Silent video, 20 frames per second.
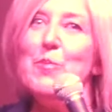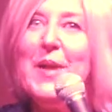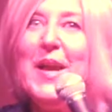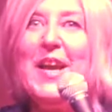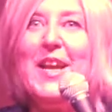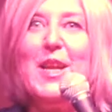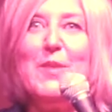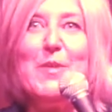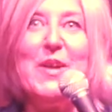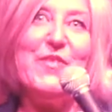
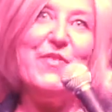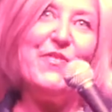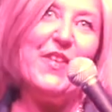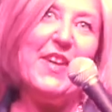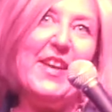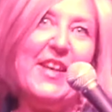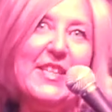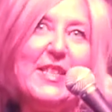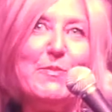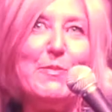paint on my
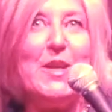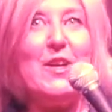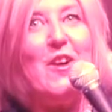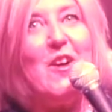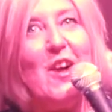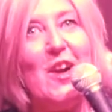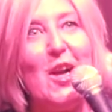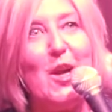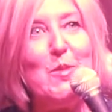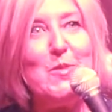face and my
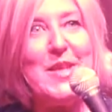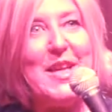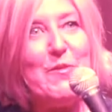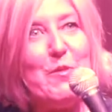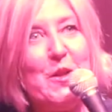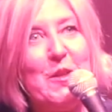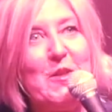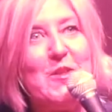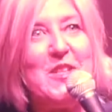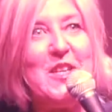arms. I had
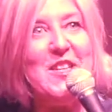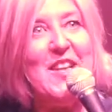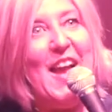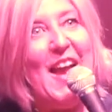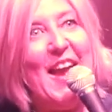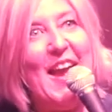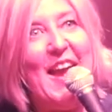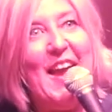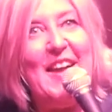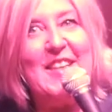one of those little
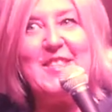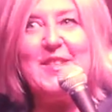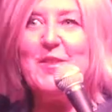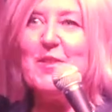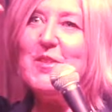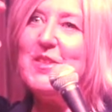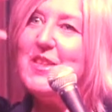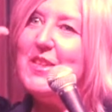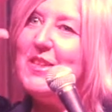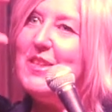hats and
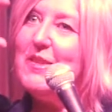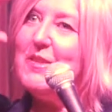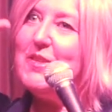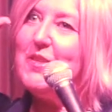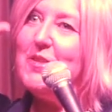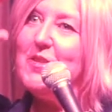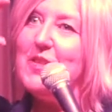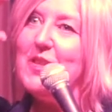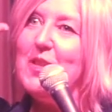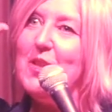those little,
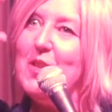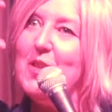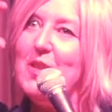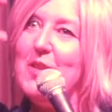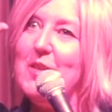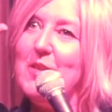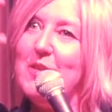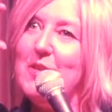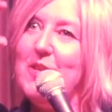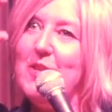those
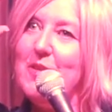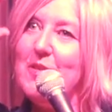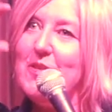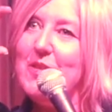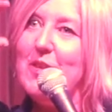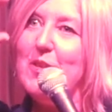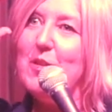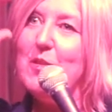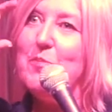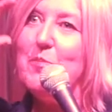little, you know, those
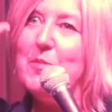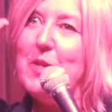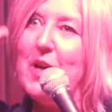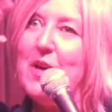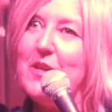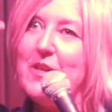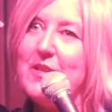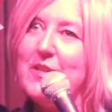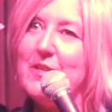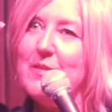little
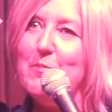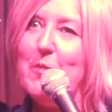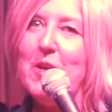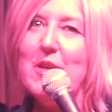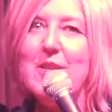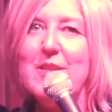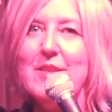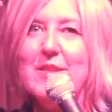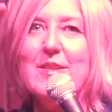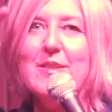marks,
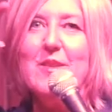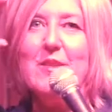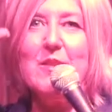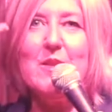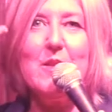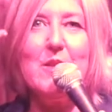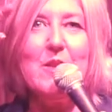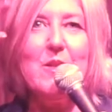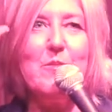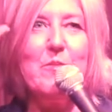marks, the
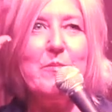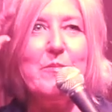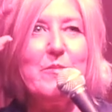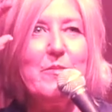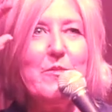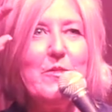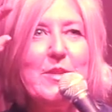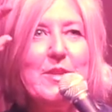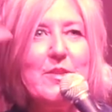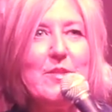little
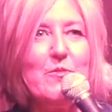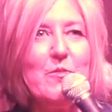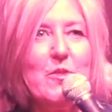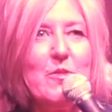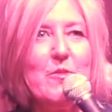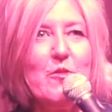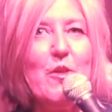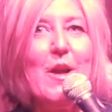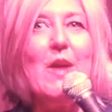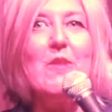
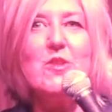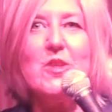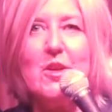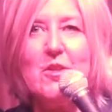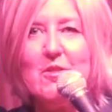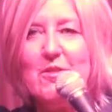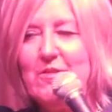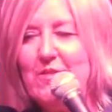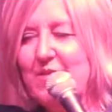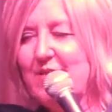
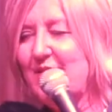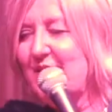Groucho